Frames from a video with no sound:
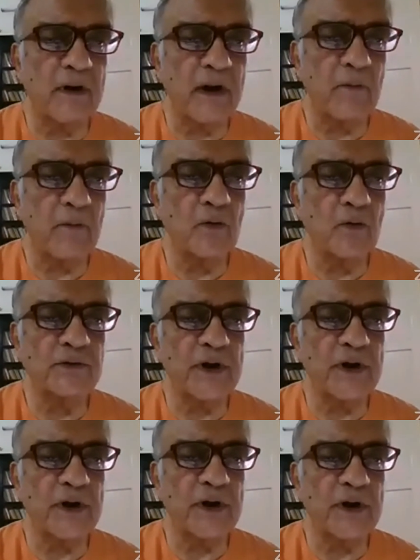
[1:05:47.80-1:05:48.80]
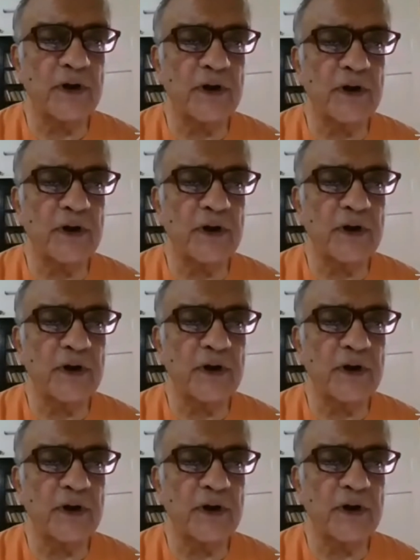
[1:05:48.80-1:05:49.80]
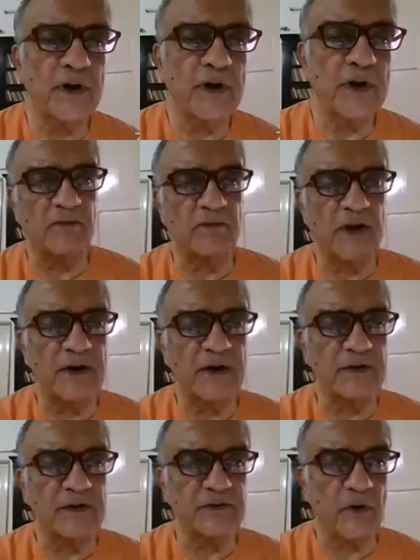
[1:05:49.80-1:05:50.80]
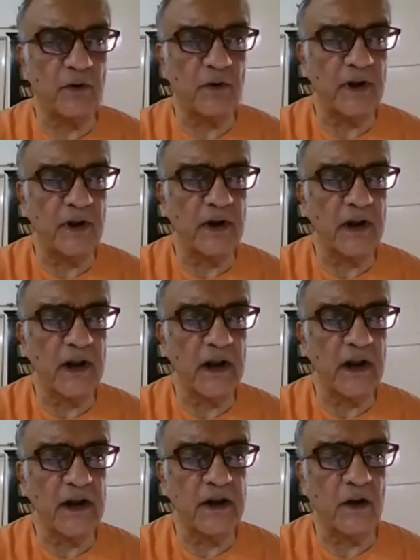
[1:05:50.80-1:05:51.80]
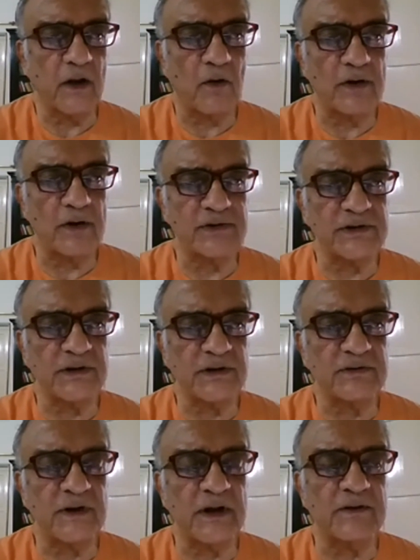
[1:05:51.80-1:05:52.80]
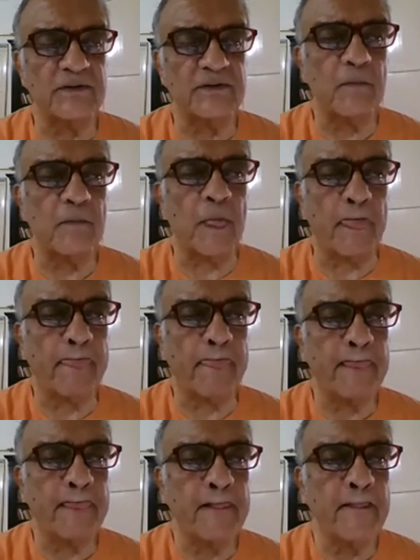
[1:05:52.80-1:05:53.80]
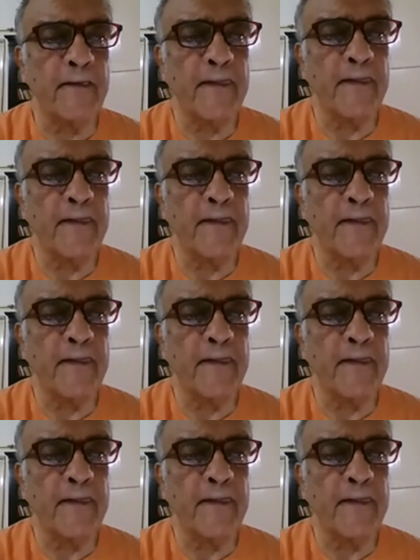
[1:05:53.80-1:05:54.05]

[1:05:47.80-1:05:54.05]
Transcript: it won't remove the disorder, it may change the nature of the disorder in the consciousness.